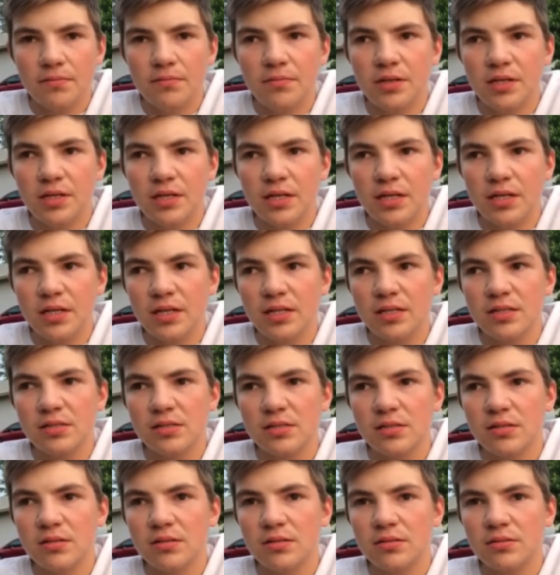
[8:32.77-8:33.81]
But yeah,
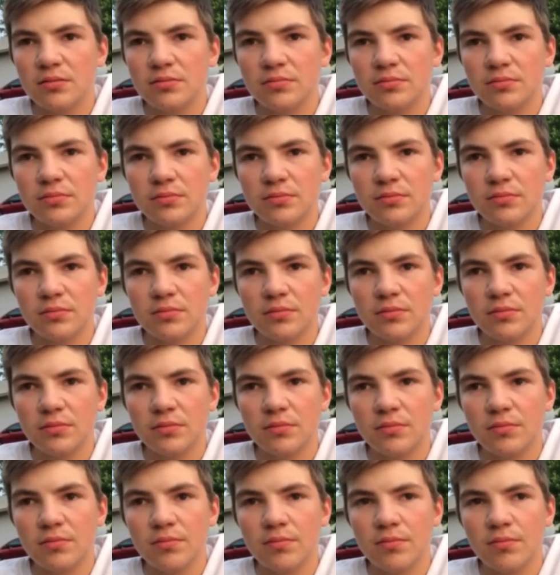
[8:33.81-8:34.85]
that's
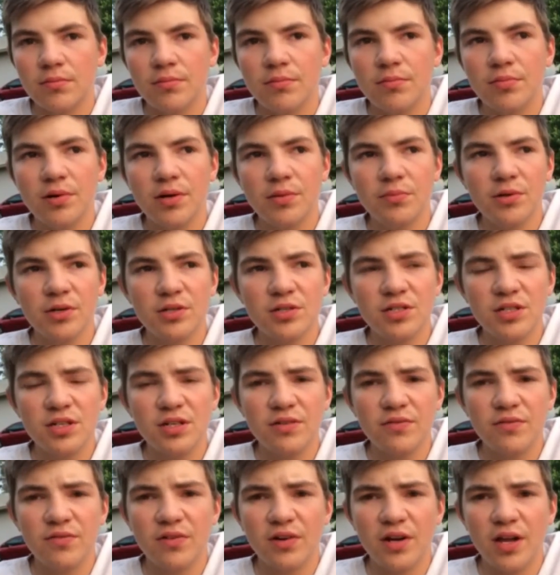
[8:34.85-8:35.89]
pretty much
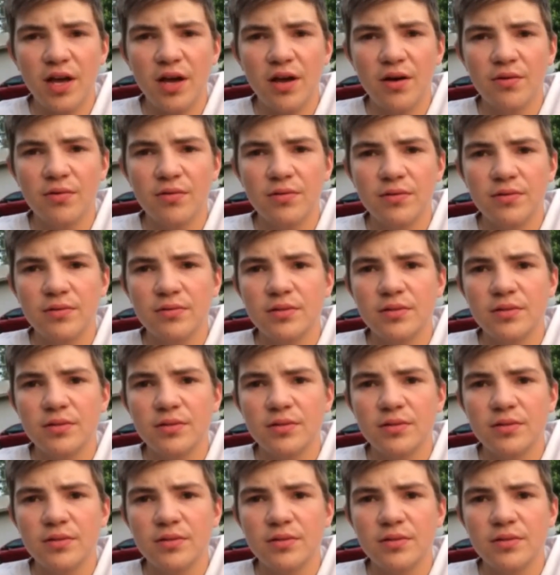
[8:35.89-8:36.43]
it for now.